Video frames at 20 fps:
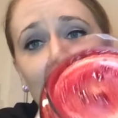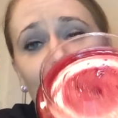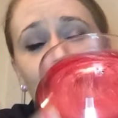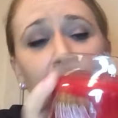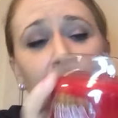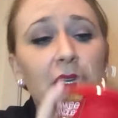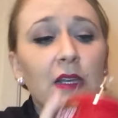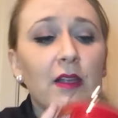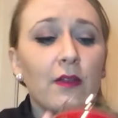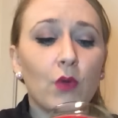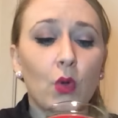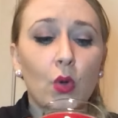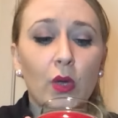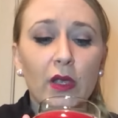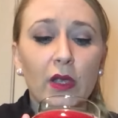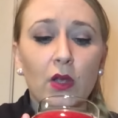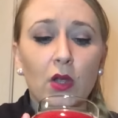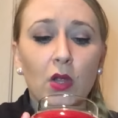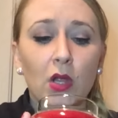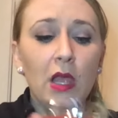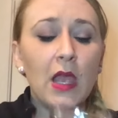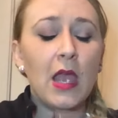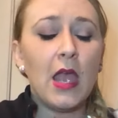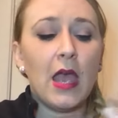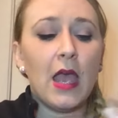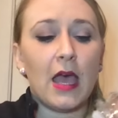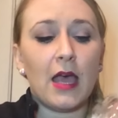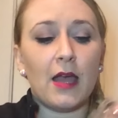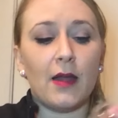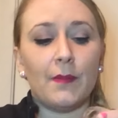have plenty of oil.
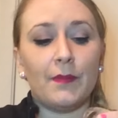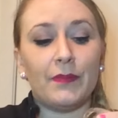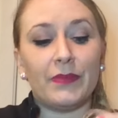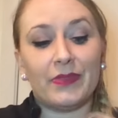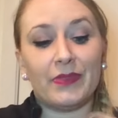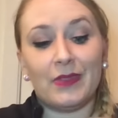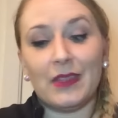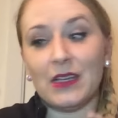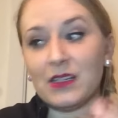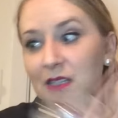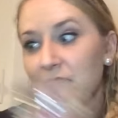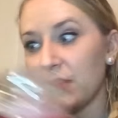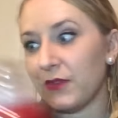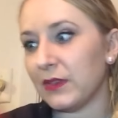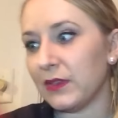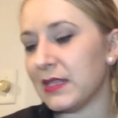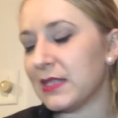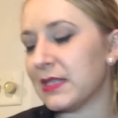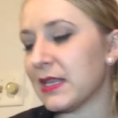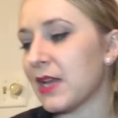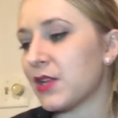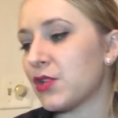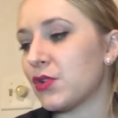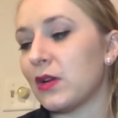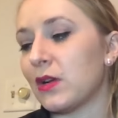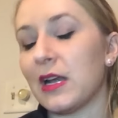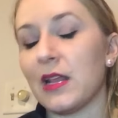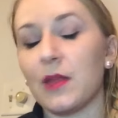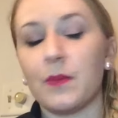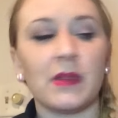They're definitely
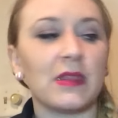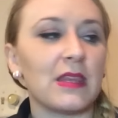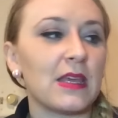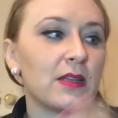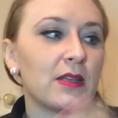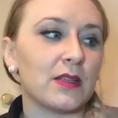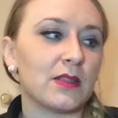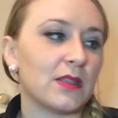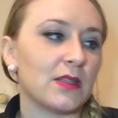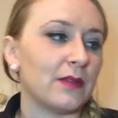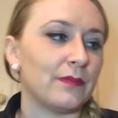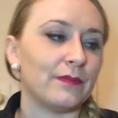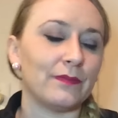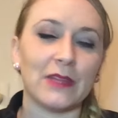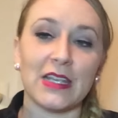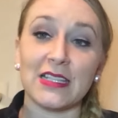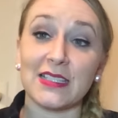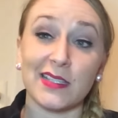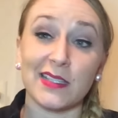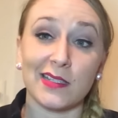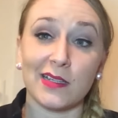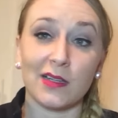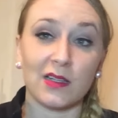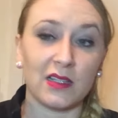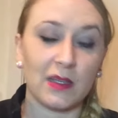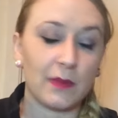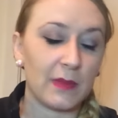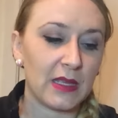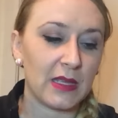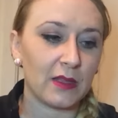saturated, but that doesn't
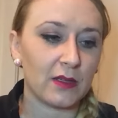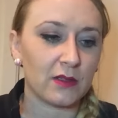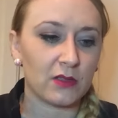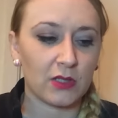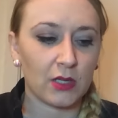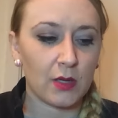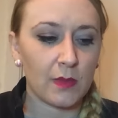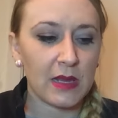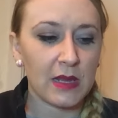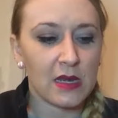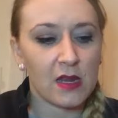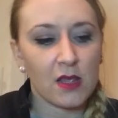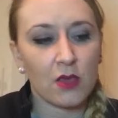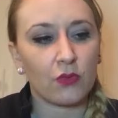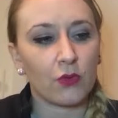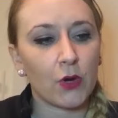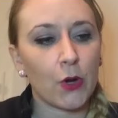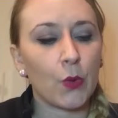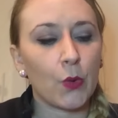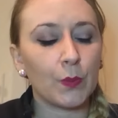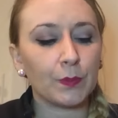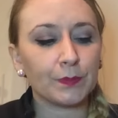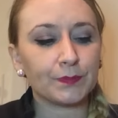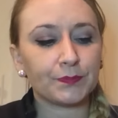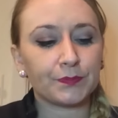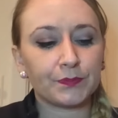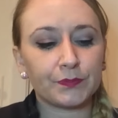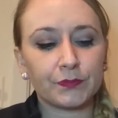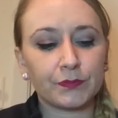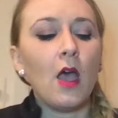necessarily mean there's going to be any throw.
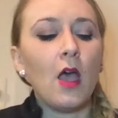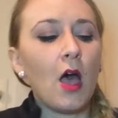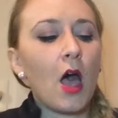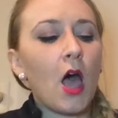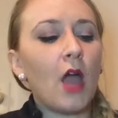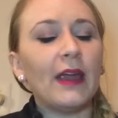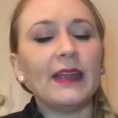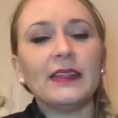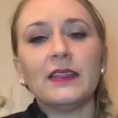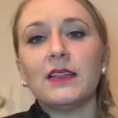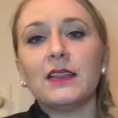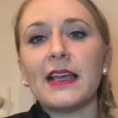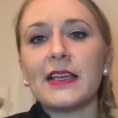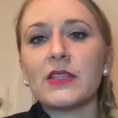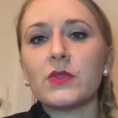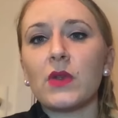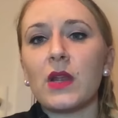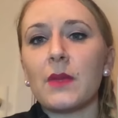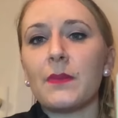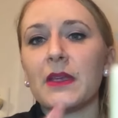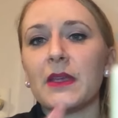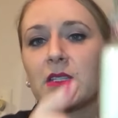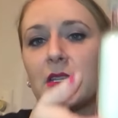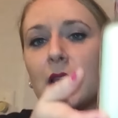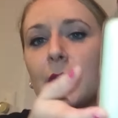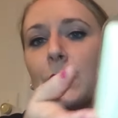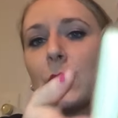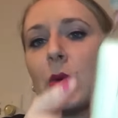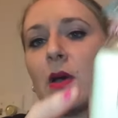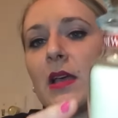All right, and the last one I picked
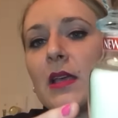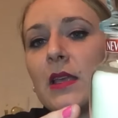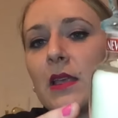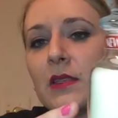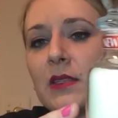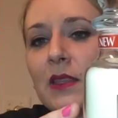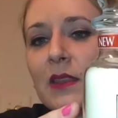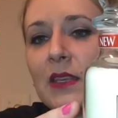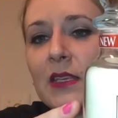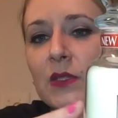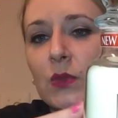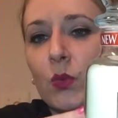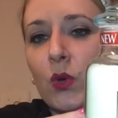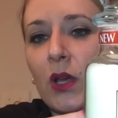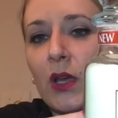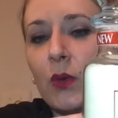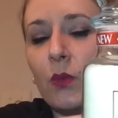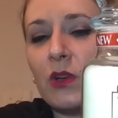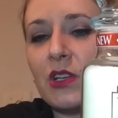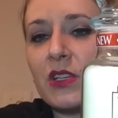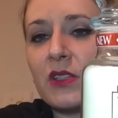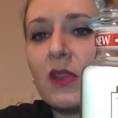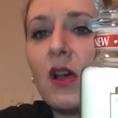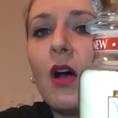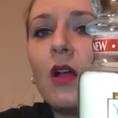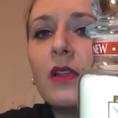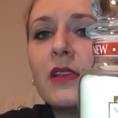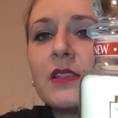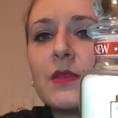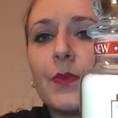up was this one, which is
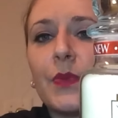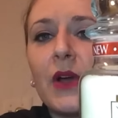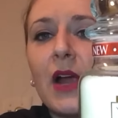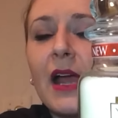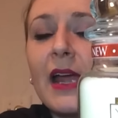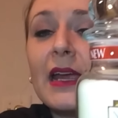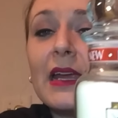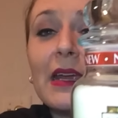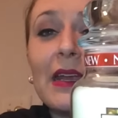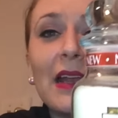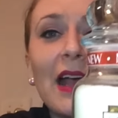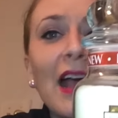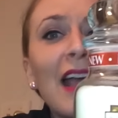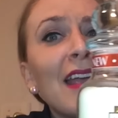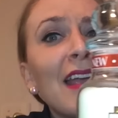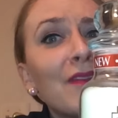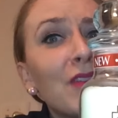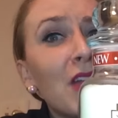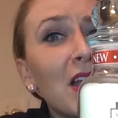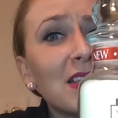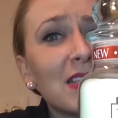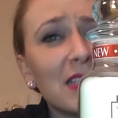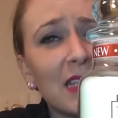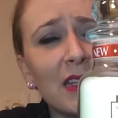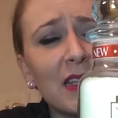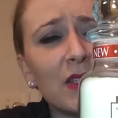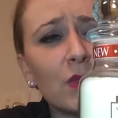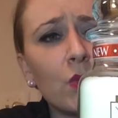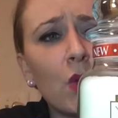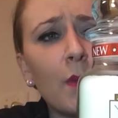All Is Bright. And I have not
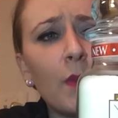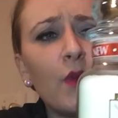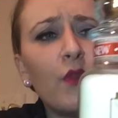seen this one